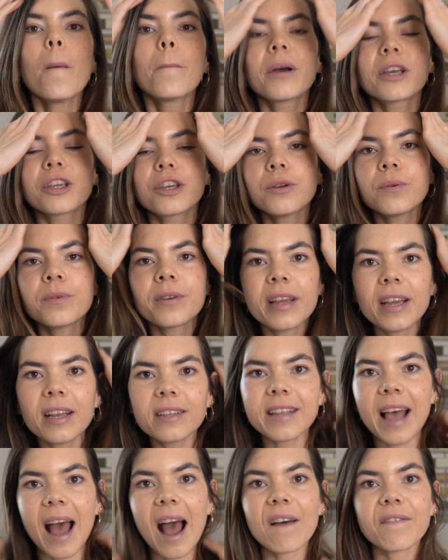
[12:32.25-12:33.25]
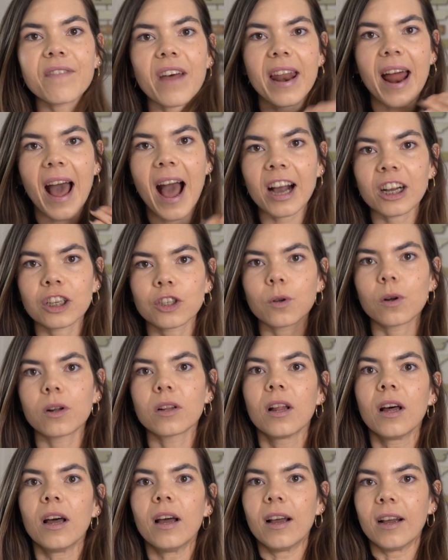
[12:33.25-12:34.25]
But you need to have that
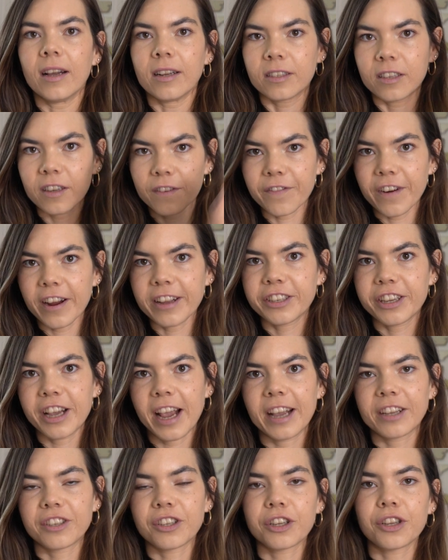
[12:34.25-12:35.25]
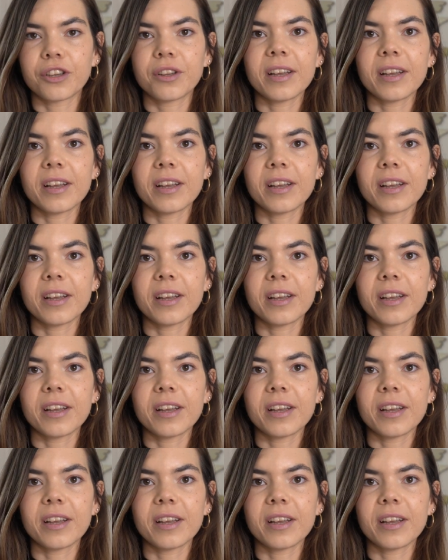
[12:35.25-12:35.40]
actual differentiation.